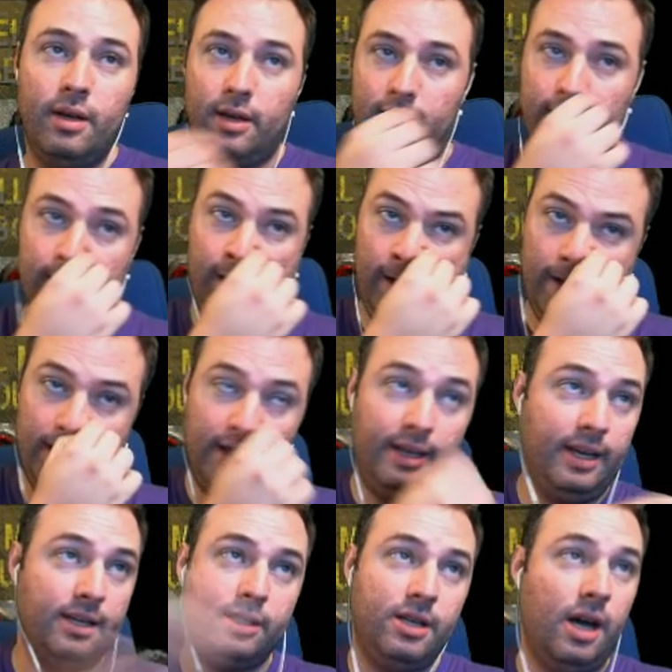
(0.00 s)
Uh, and
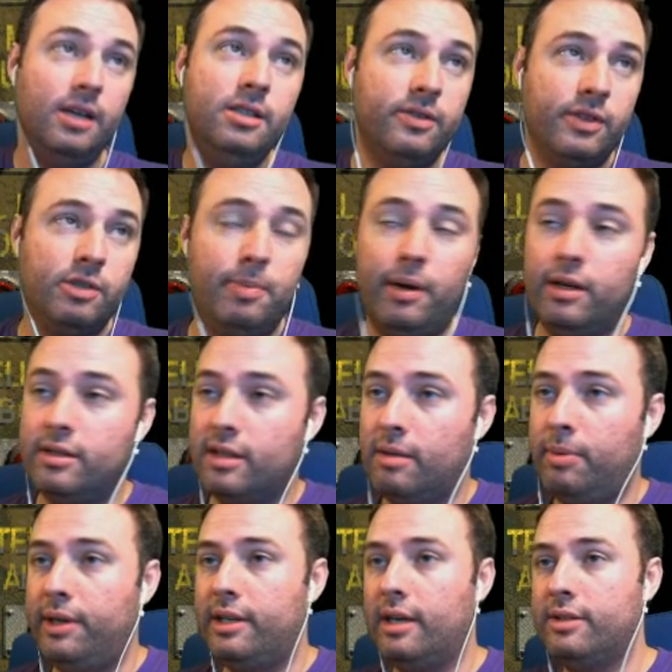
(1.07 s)
get tons of experience and
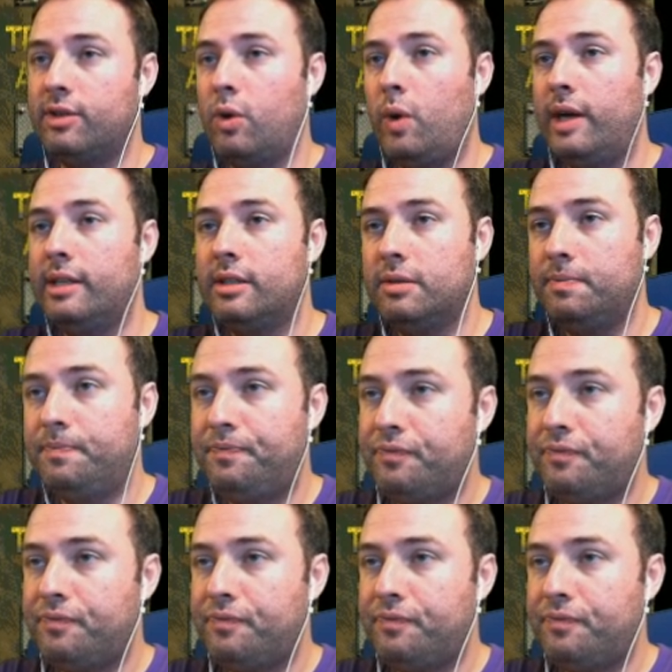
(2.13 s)
complete tons of quests.